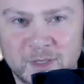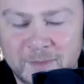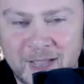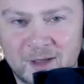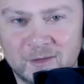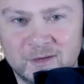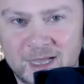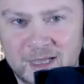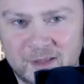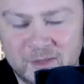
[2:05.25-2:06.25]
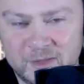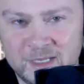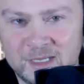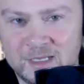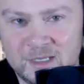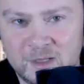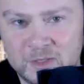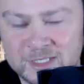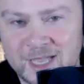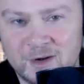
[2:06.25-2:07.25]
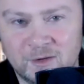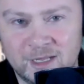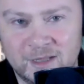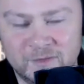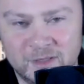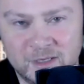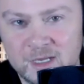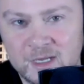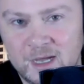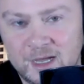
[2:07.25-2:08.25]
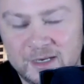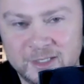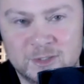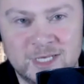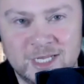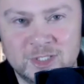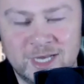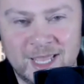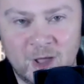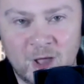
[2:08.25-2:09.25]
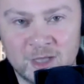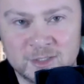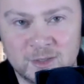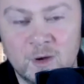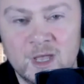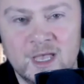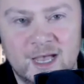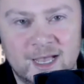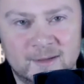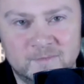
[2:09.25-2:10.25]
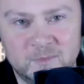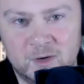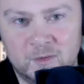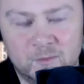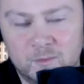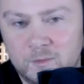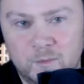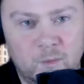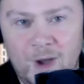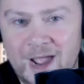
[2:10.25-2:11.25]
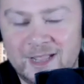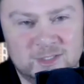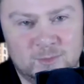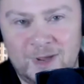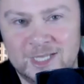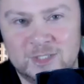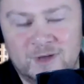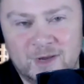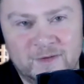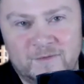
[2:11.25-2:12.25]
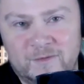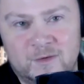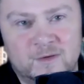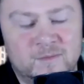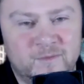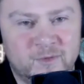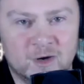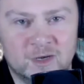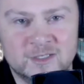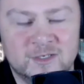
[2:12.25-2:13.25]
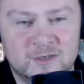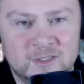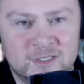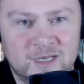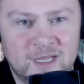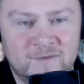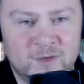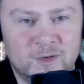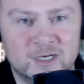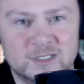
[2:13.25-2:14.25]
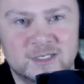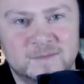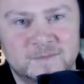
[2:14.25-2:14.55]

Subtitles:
about the title of the dissertation, and also why it's relevant for our listeners and viewers.